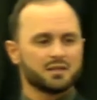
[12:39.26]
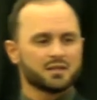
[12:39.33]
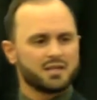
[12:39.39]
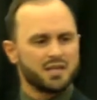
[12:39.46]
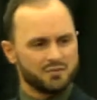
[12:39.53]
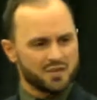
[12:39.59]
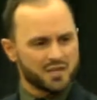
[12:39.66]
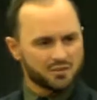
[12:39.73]

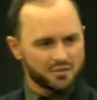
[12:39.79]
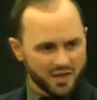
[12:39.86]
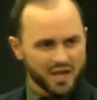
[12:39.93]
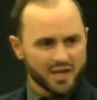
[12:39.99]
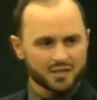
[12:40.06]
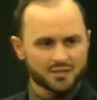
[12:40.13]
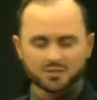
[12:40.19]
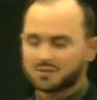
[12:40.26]
giving
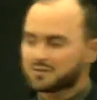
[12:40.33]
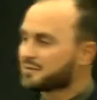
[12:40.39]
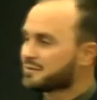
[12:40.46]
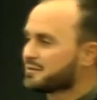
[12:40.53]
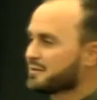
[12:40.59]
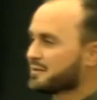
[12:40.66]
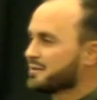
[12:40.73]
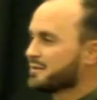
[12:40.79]
thanks.
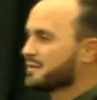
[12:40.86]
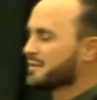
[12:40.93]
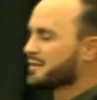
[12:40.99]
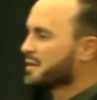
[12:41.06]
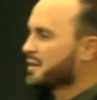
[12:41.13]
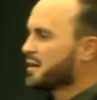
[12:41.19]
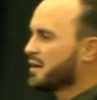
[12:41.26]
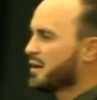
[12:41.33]

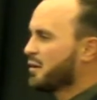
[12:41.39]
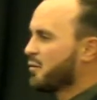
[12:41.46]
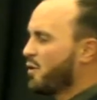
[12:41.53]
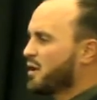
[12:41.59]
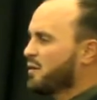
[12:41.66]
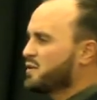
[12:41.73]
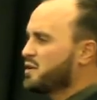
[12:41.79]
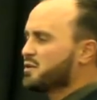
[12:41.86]

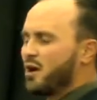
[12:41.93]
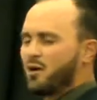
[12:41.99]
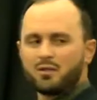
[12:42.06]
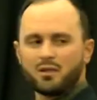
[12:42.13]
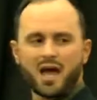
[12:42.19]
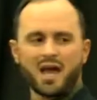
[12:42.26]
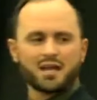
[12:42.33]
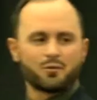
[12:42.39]
What if you don't
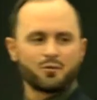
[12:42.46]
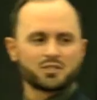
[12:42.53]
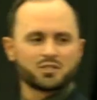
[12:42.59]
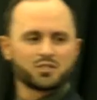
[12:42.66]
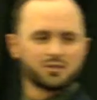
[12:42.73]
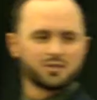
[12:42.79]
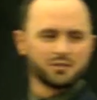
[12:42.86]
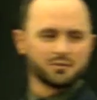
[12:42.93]
like what
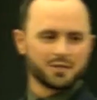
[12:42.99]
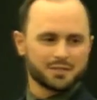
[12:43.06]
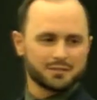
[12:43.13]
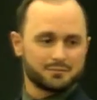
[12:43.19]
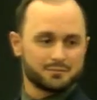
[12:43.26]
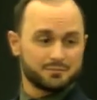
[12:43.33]
you're doing?